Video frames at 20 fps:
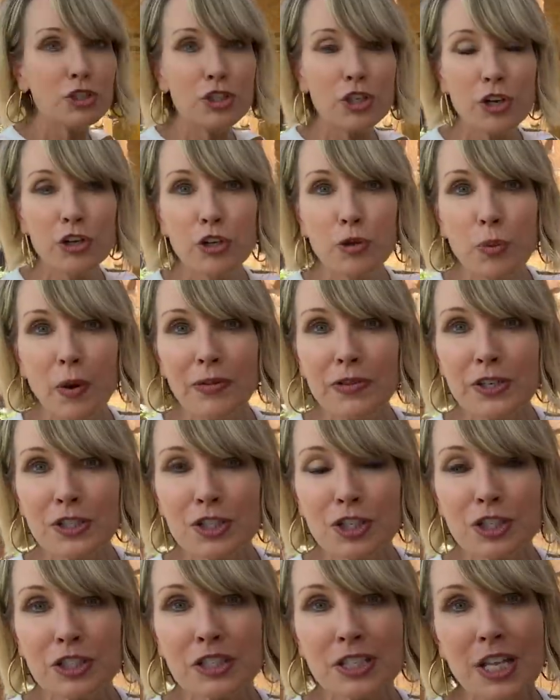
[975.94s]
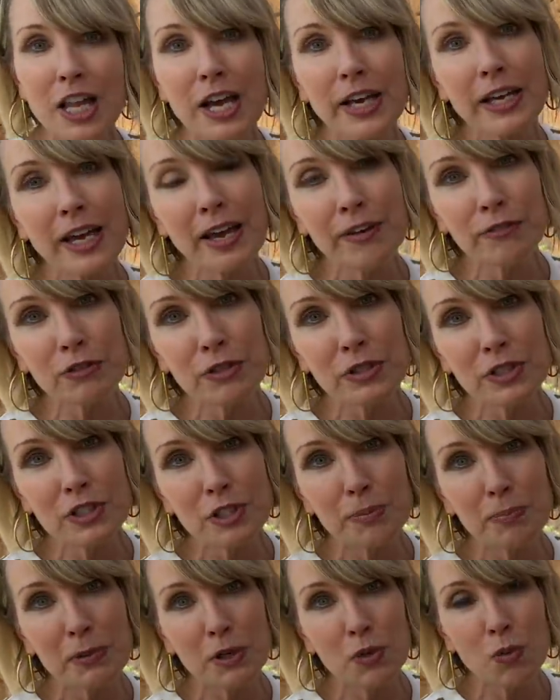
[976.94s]
show you what this looks like after
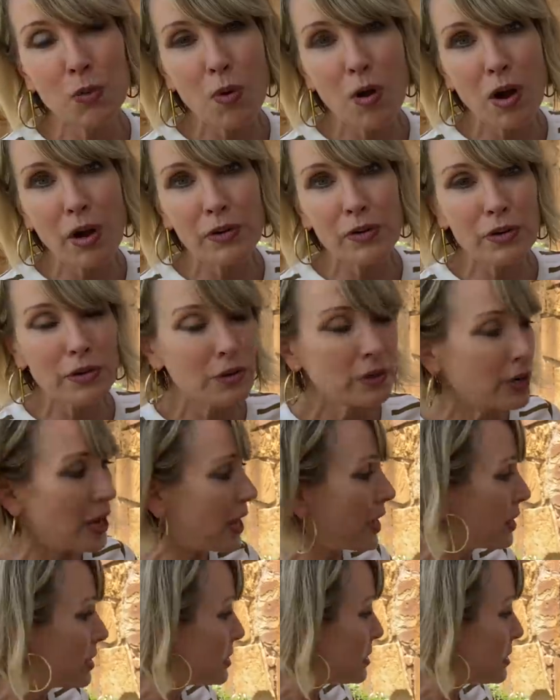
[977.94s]
it's been watered and